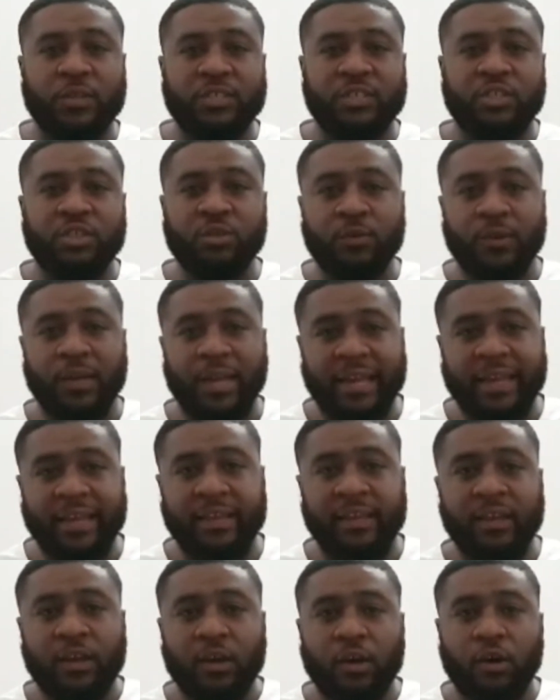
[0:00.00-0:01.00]
it's too
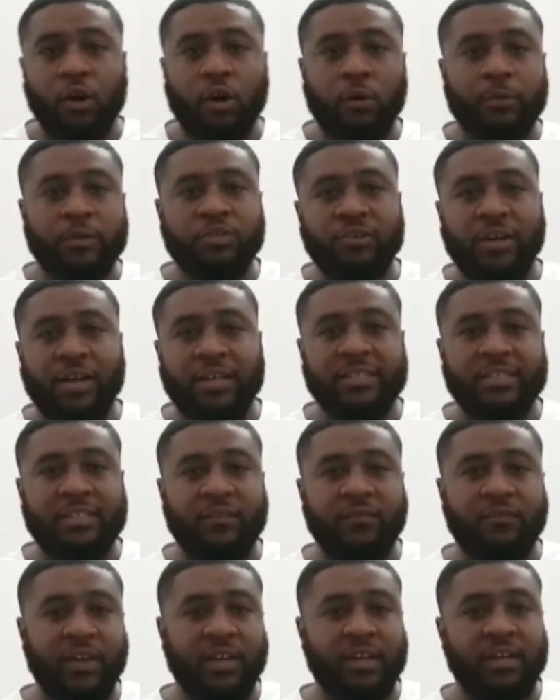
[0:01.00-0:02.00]
late, or we try to
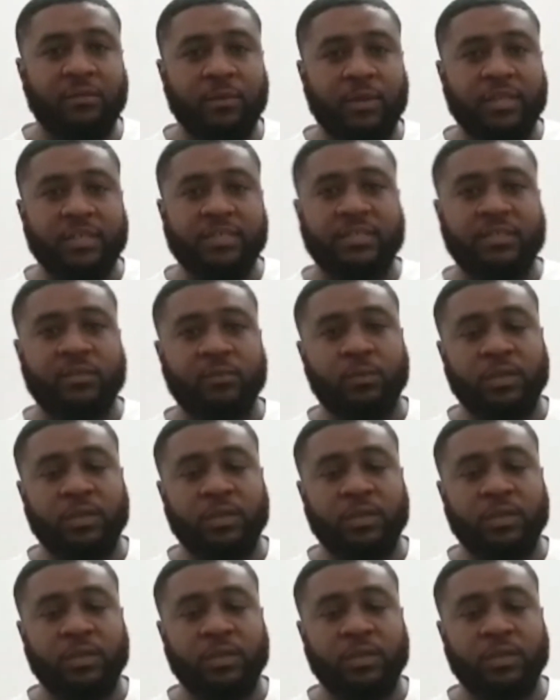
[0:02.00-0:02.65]
defend when it's